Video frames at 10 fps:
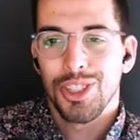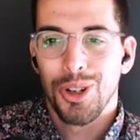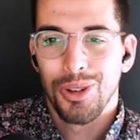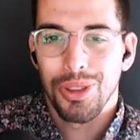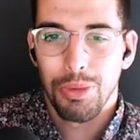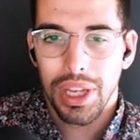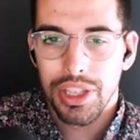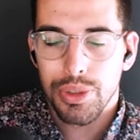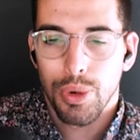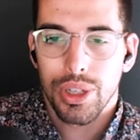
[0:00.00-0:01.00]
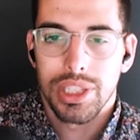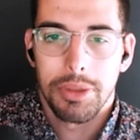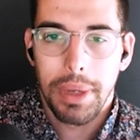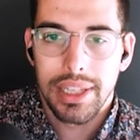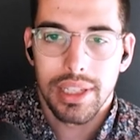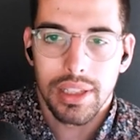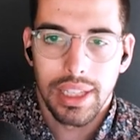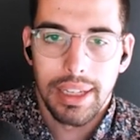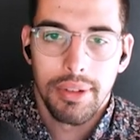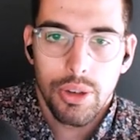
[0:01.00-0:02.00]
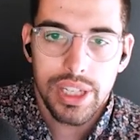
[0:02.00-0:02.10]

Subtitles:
So the way this works is basically you're